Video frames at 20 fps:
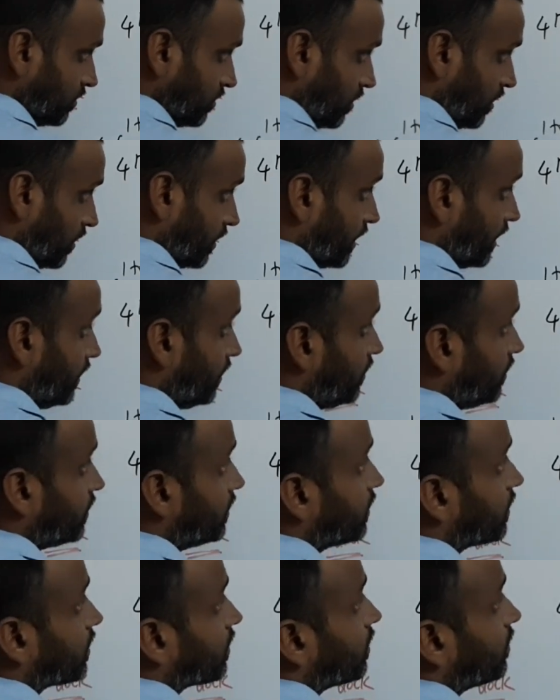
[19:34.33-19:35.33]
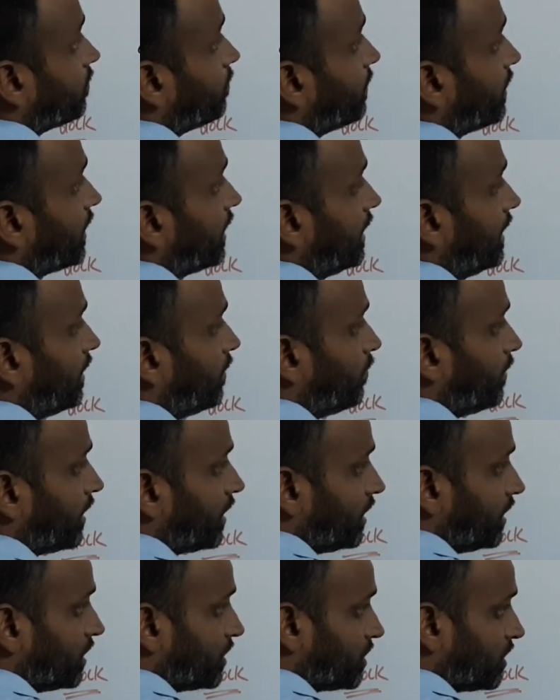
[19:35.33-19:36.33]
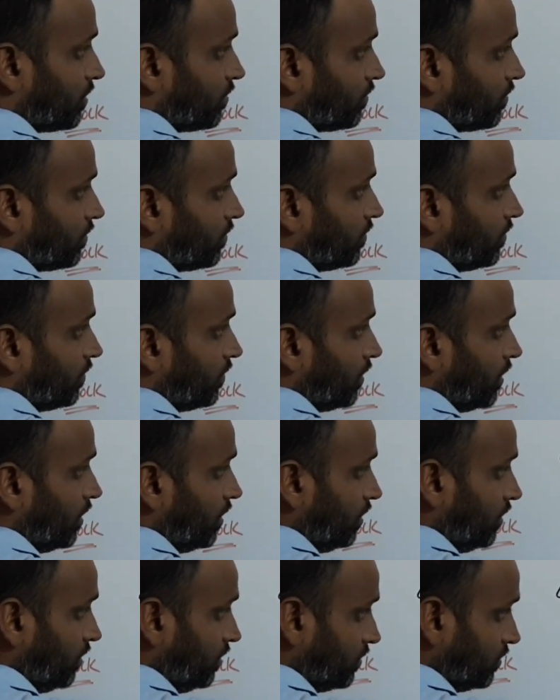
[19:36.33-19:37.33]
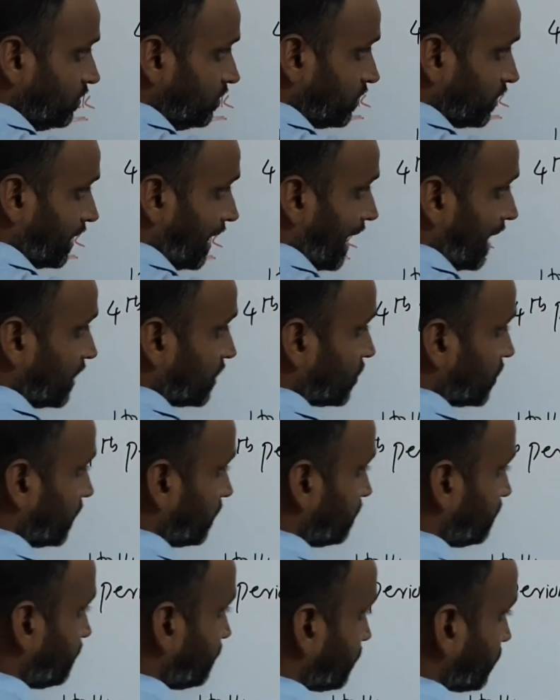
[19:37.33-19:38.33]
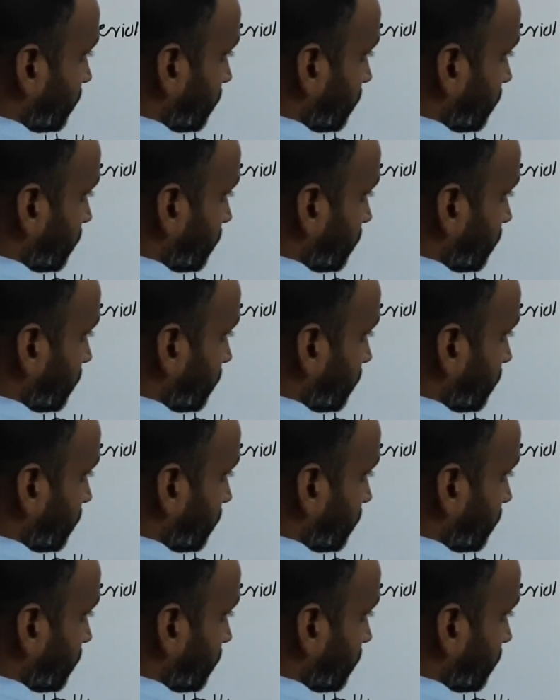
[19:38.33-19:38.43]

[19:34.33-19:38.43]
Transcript: Okay, here beryllium, magnesium, calcium,